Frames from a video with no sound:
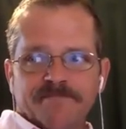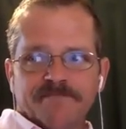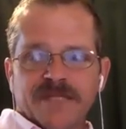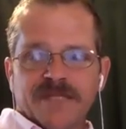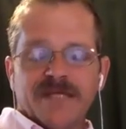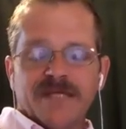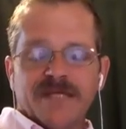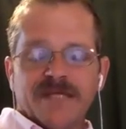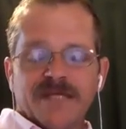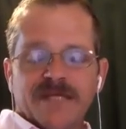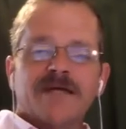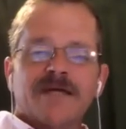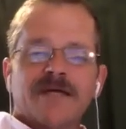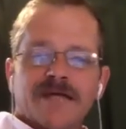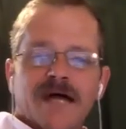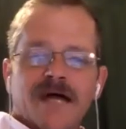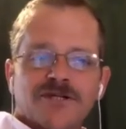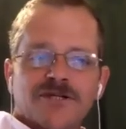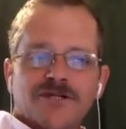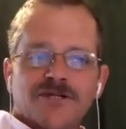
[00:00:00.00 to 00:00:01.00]
It's
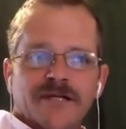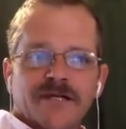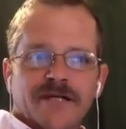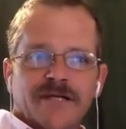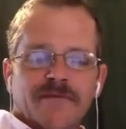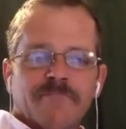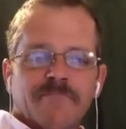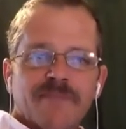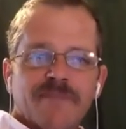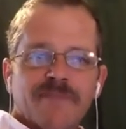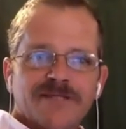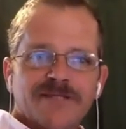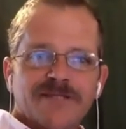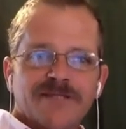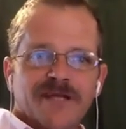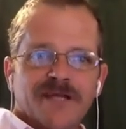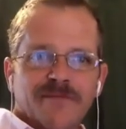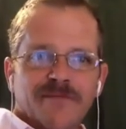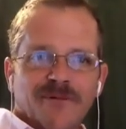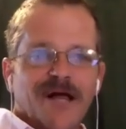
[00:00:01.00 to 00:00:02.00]
actually an
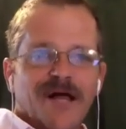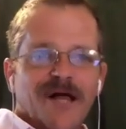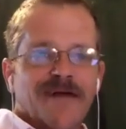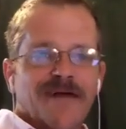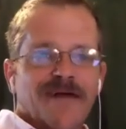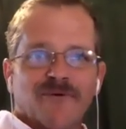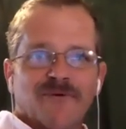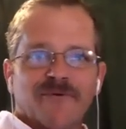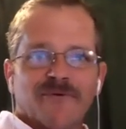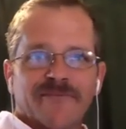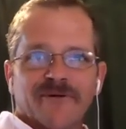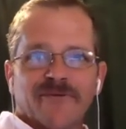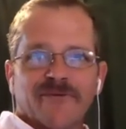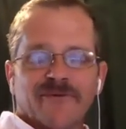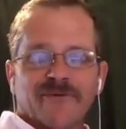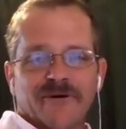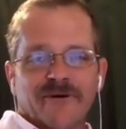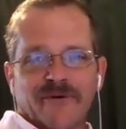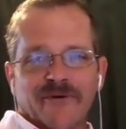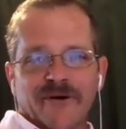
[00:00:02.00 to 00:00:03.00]
amazing platform to
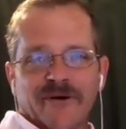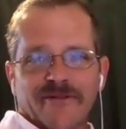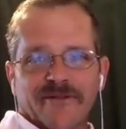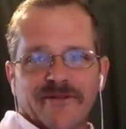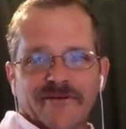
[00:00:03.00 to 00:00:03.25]
work with.